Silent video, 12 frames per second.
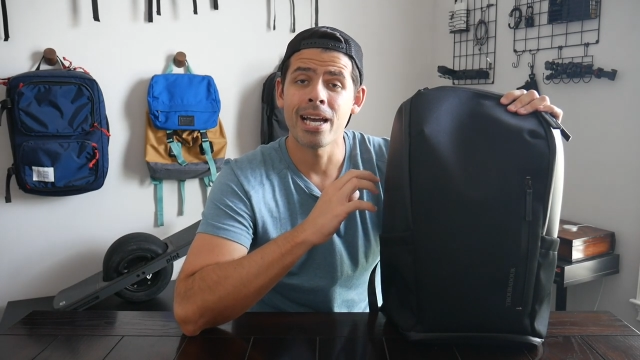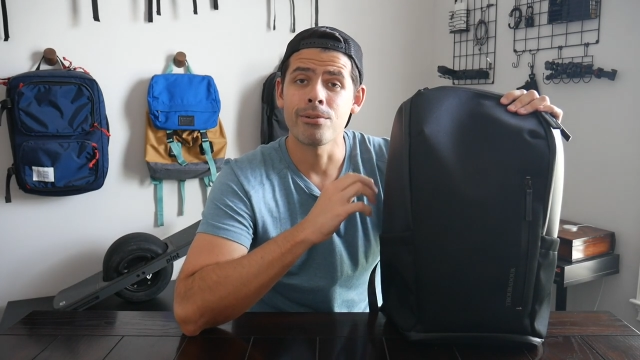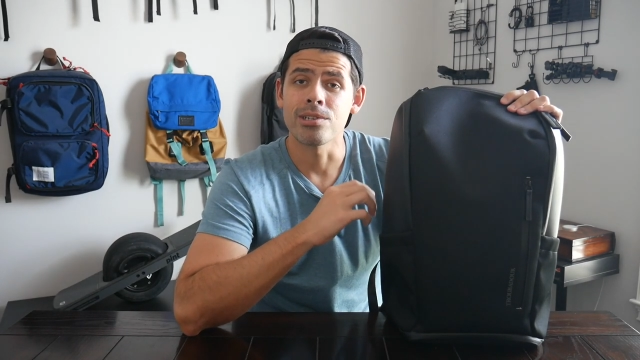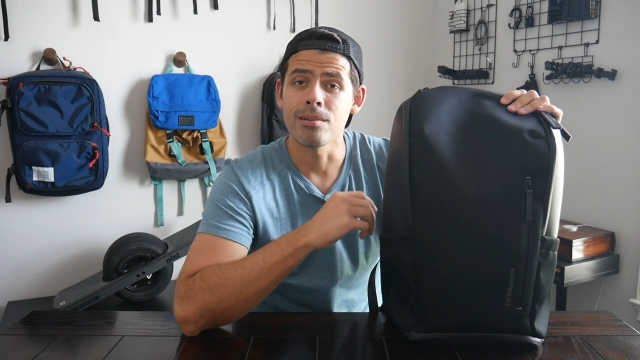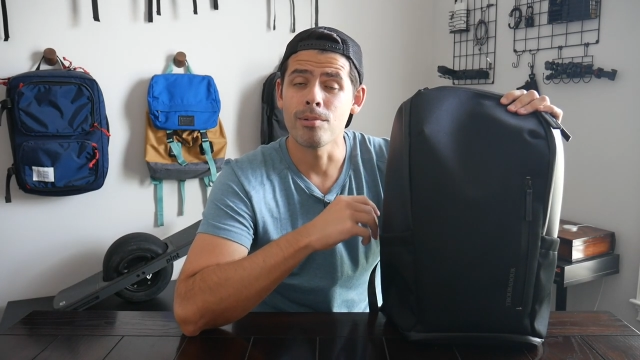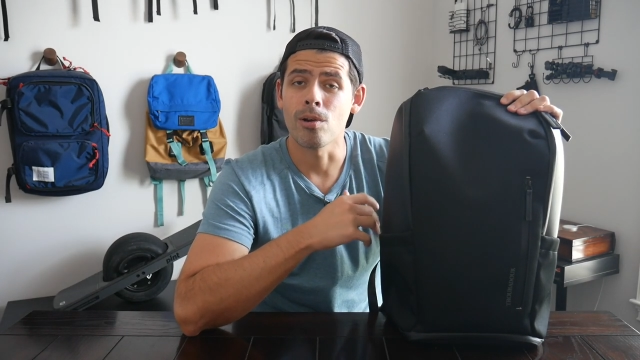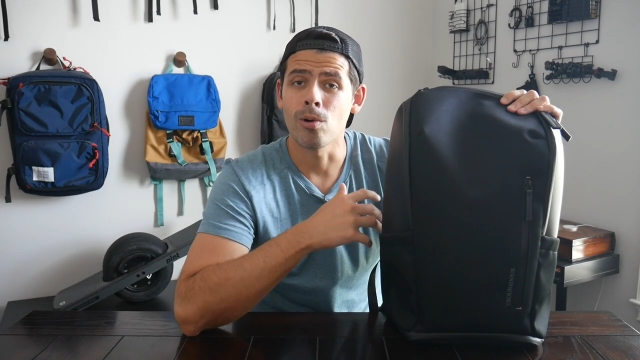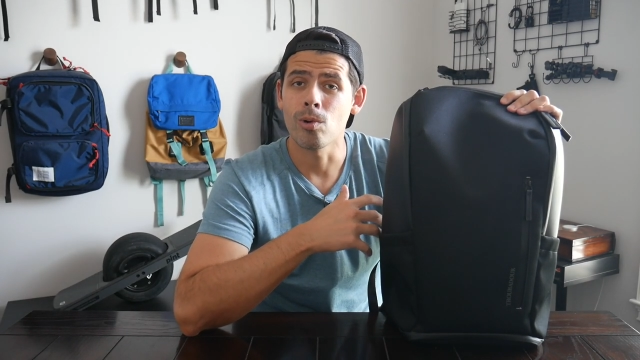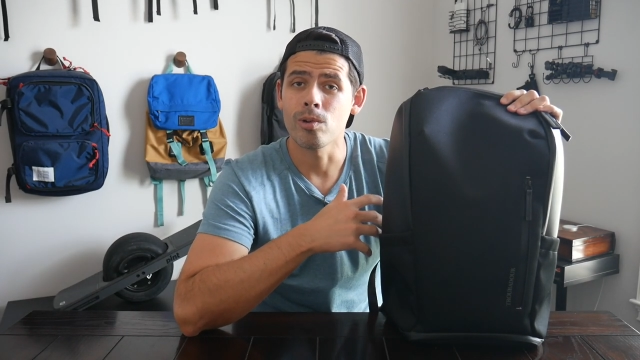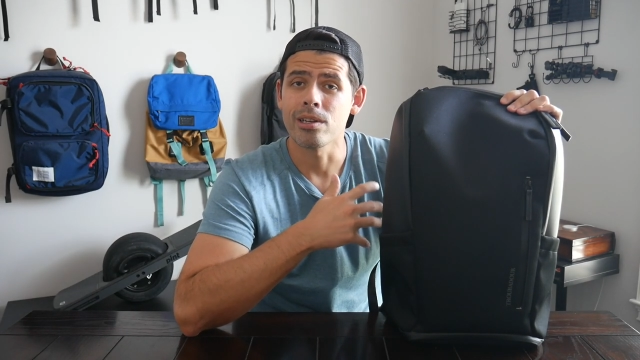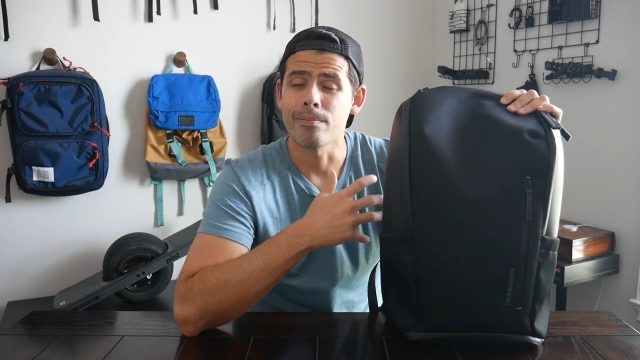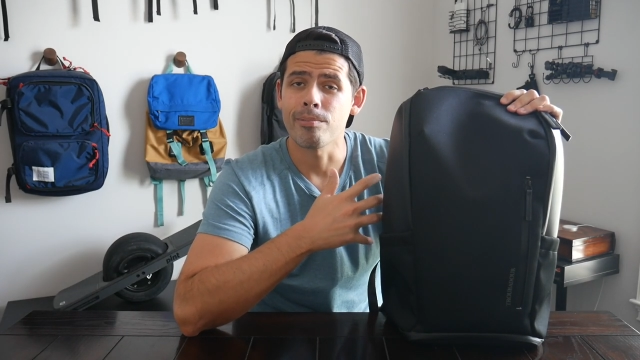It was able to
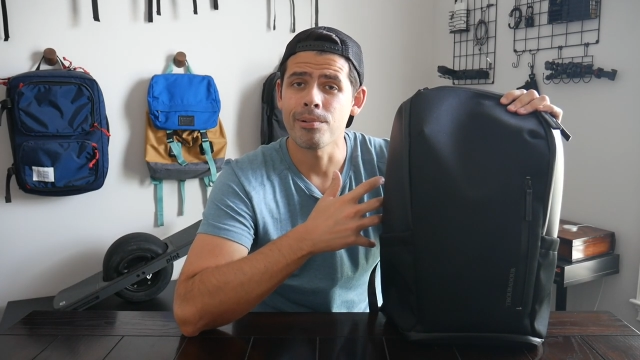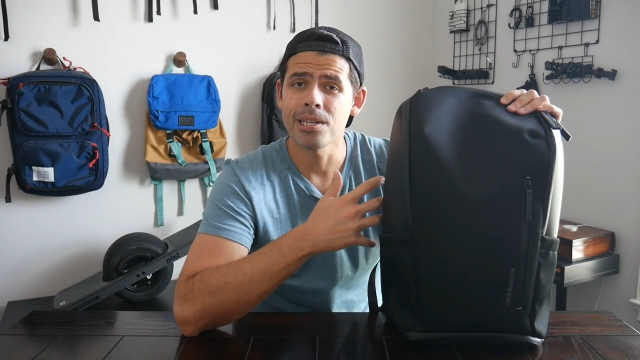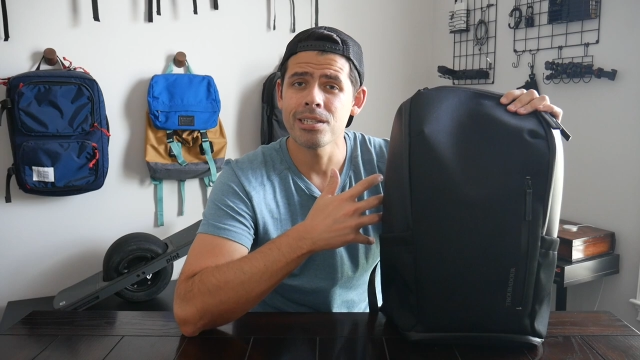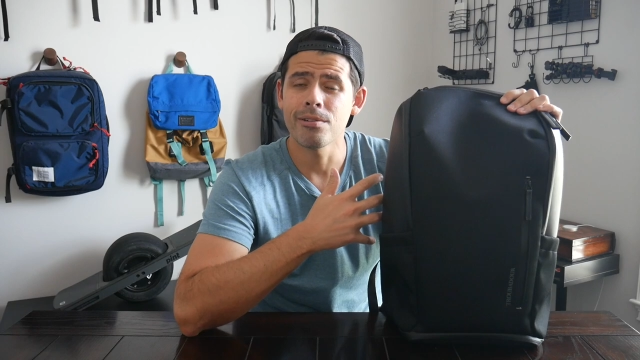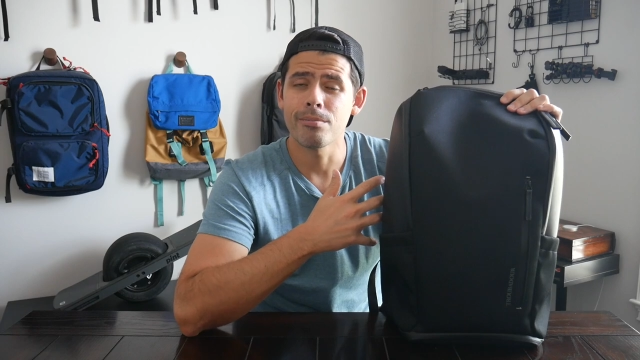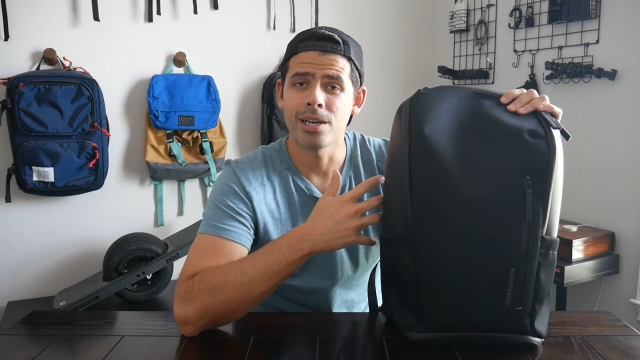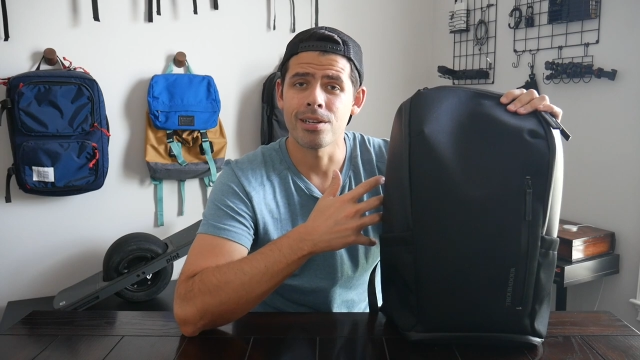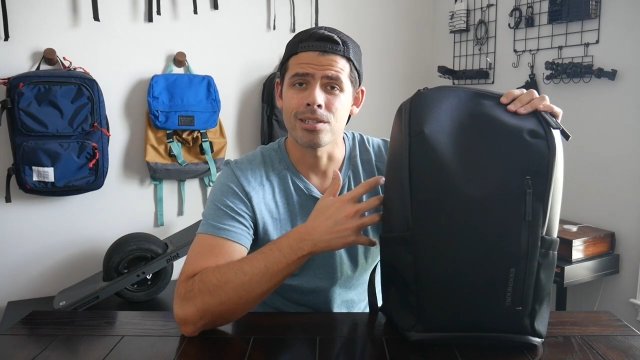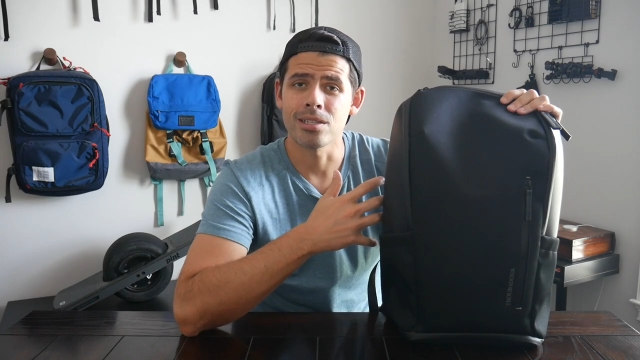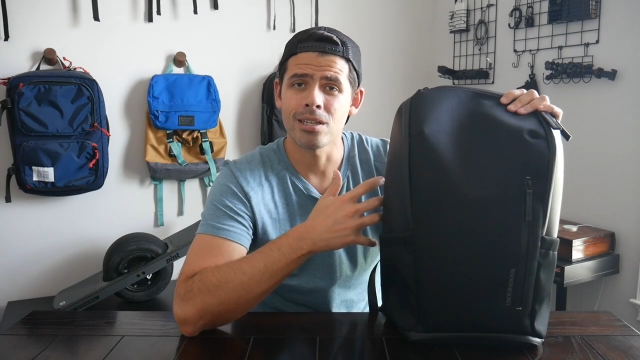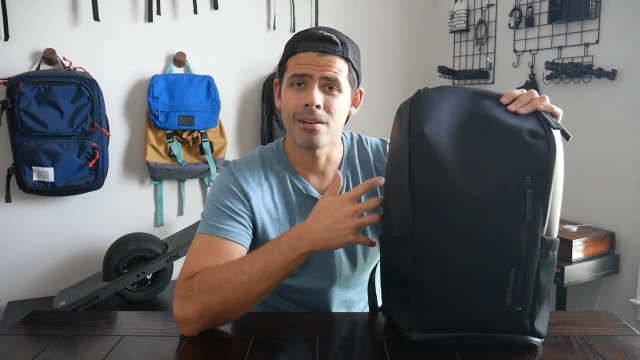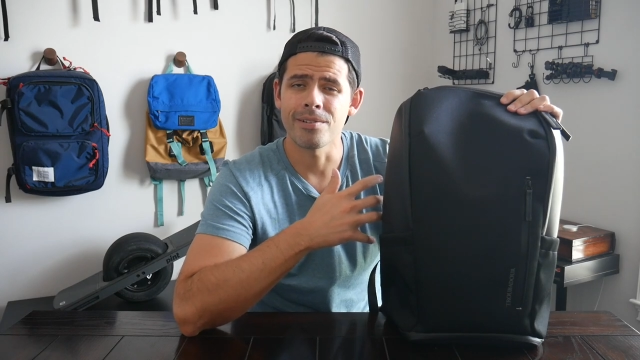hold an impressive amount of
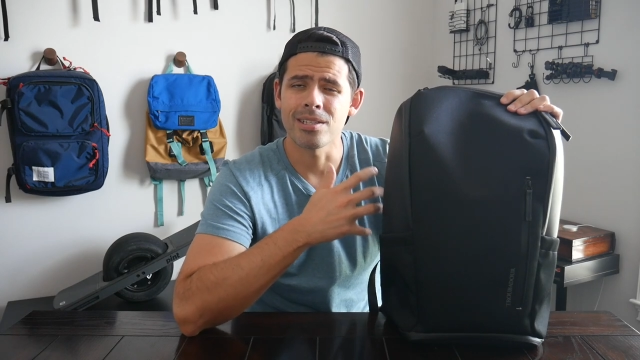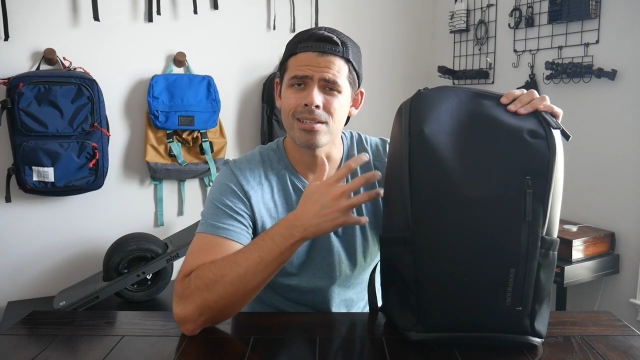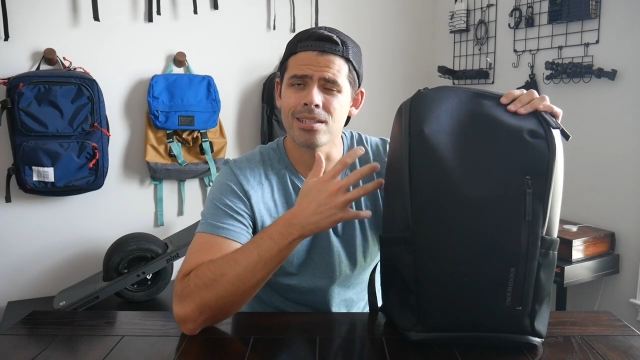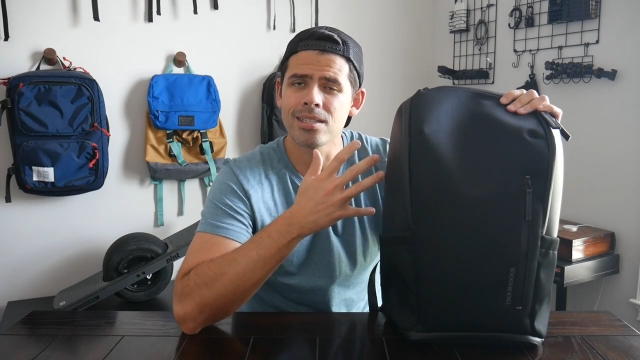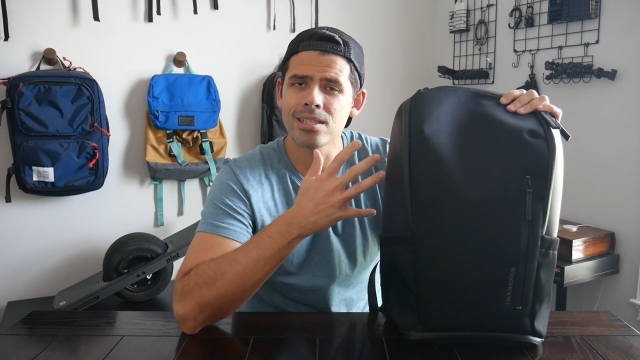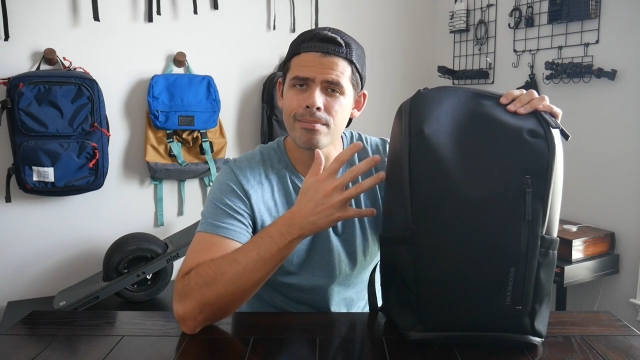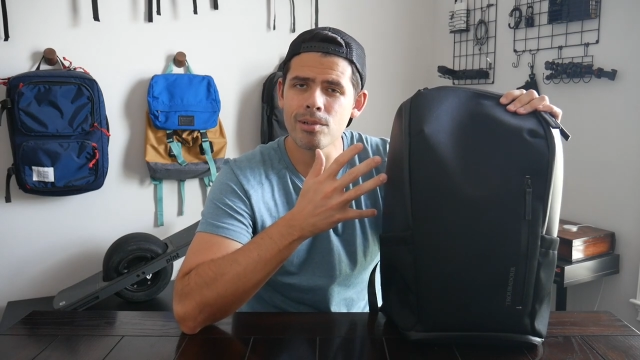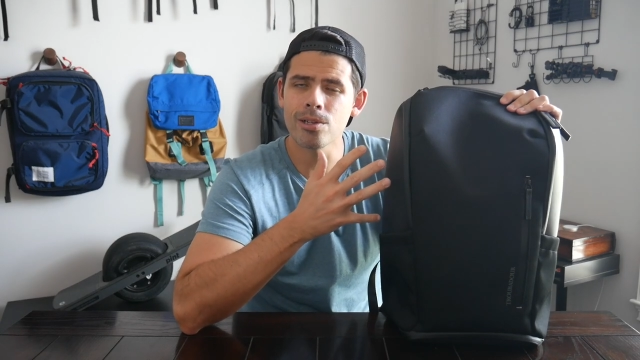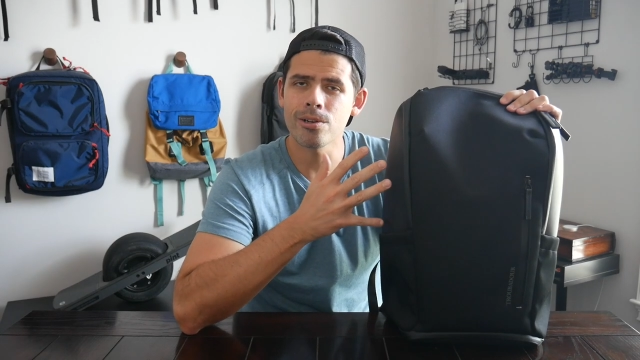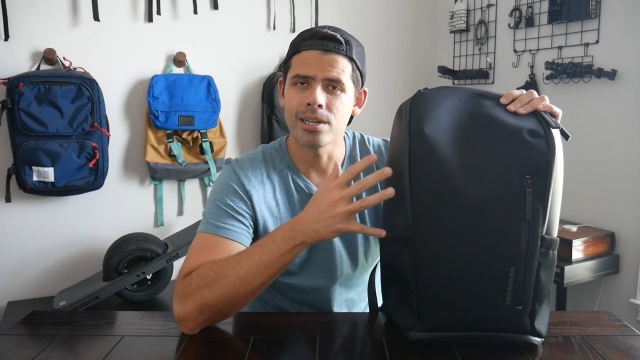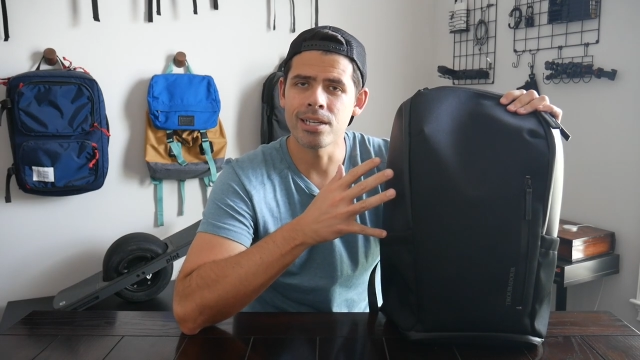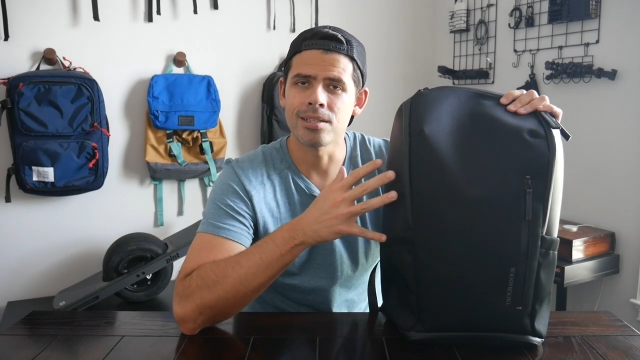stuff. It's
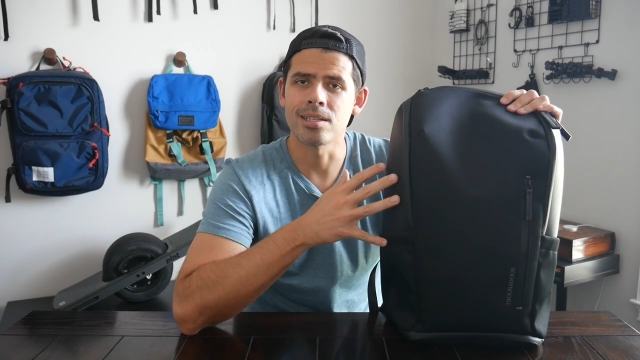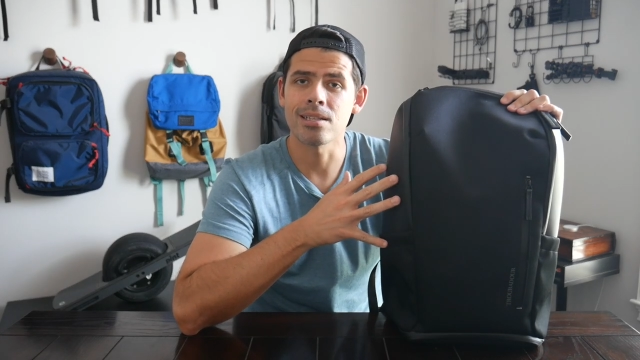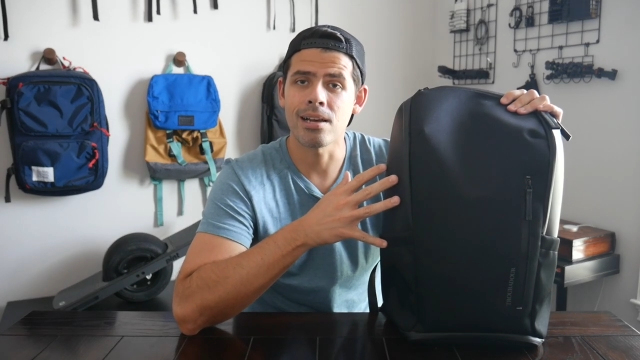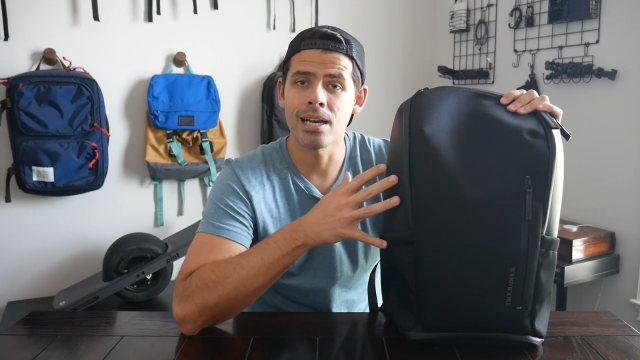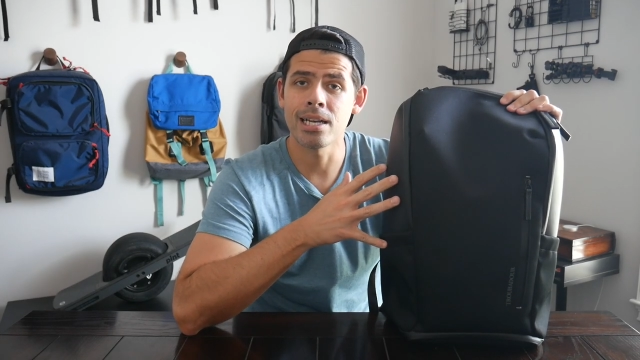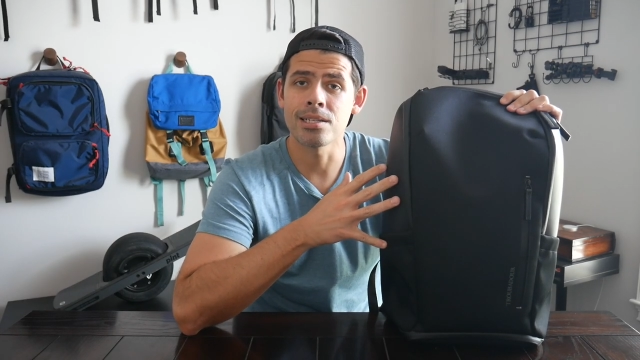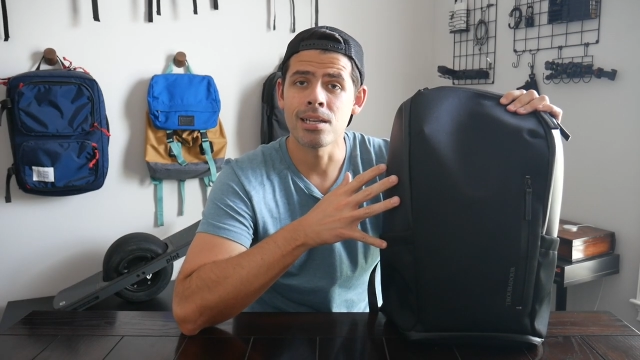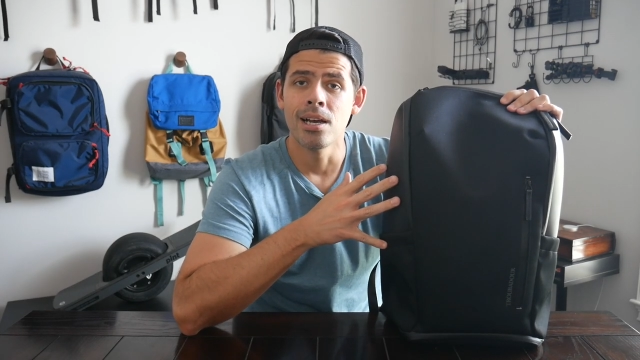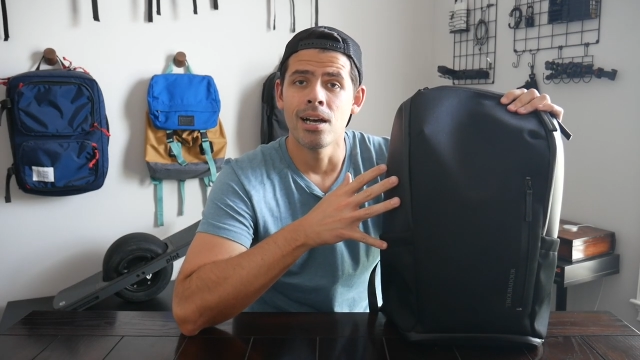similar in size.